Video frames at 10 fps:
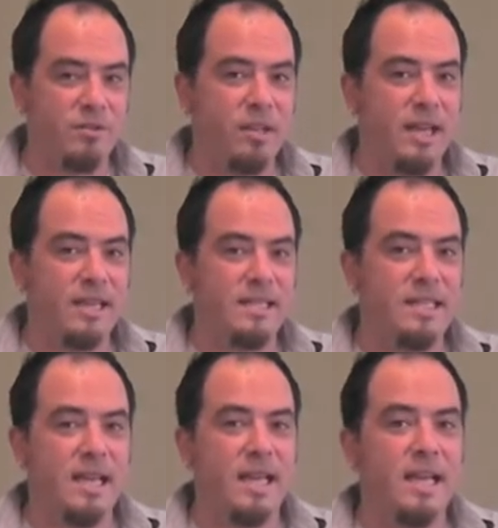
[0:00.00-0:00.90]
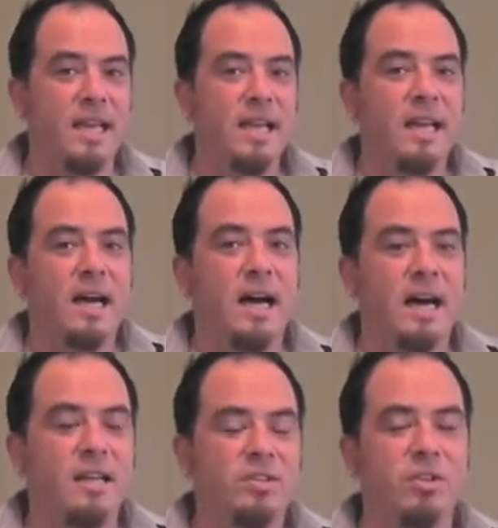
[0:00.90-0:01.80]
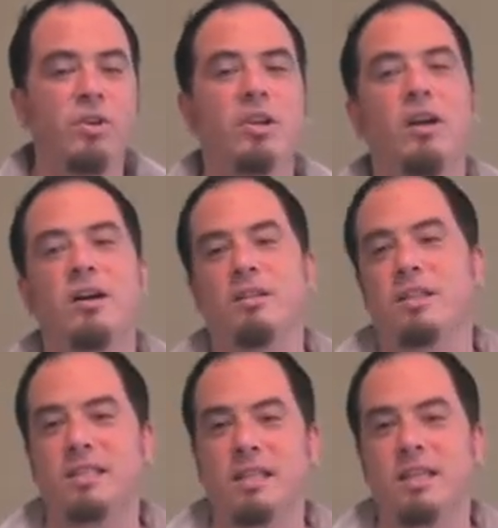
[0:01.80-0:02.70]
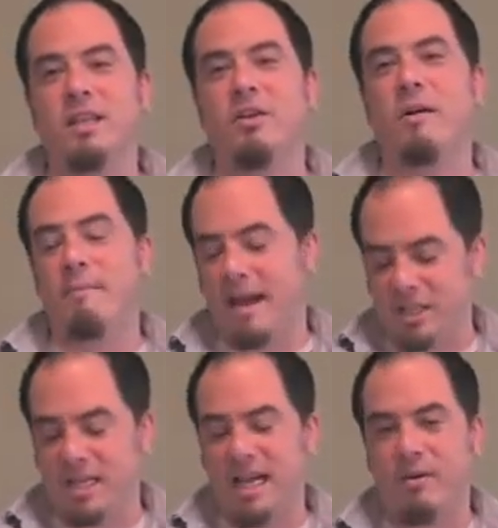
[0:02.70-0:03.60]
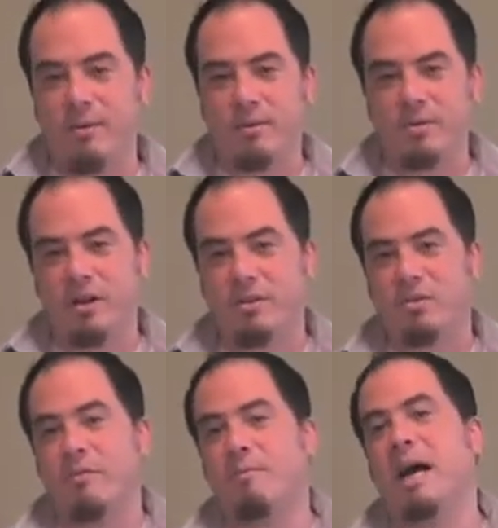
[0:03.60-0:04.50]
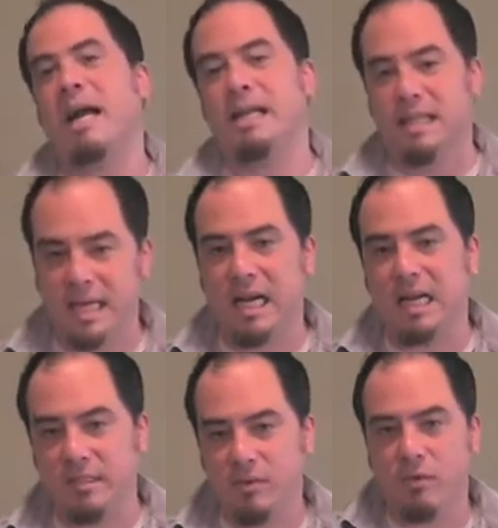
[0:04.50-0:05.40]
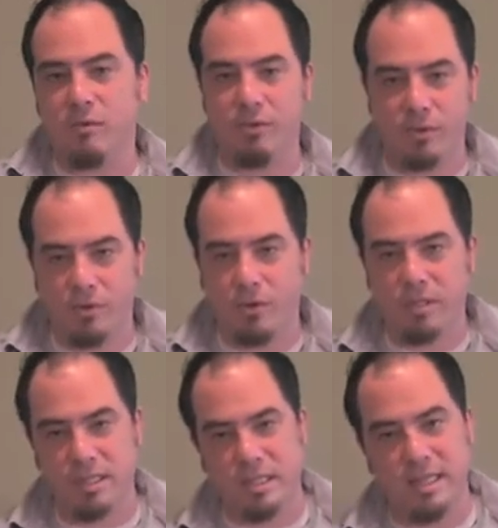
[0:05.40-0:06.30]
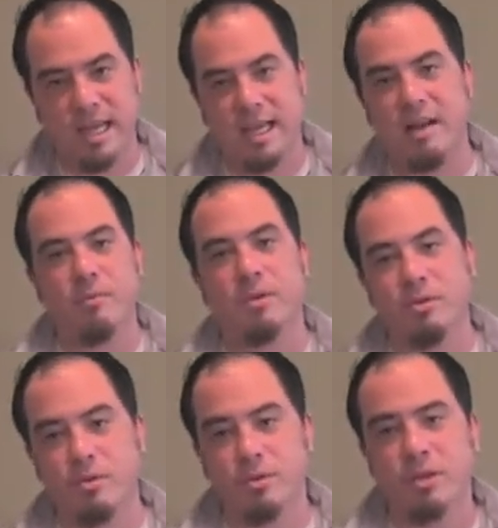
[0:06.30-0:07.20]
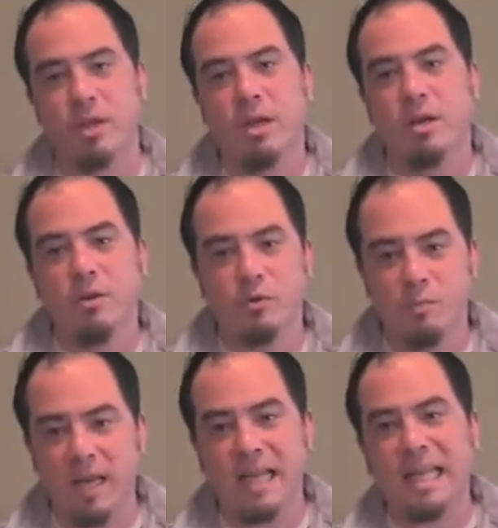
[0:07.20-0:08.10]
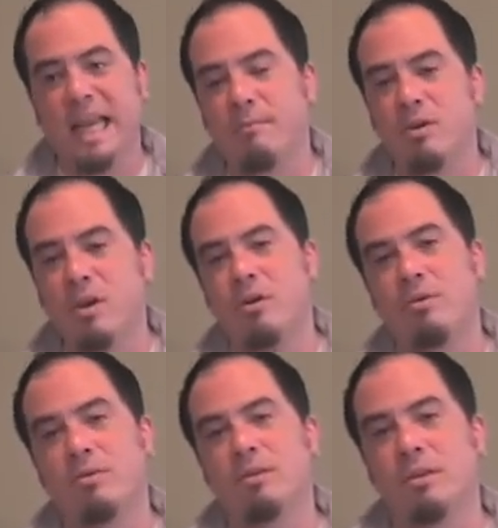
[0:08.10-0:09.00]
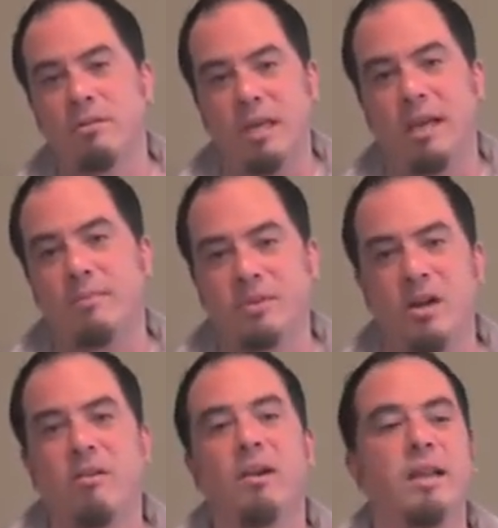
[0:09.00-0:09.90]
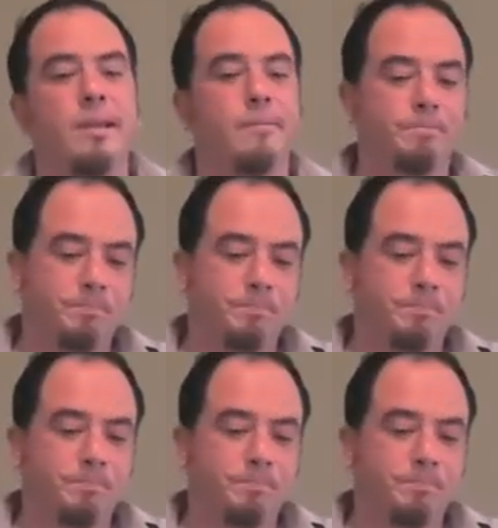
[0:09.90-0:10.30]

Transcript: of that day. So you can all just imagine how it was all sort of piling on over the course of the day. And anyone who's been at camp knows, camp is already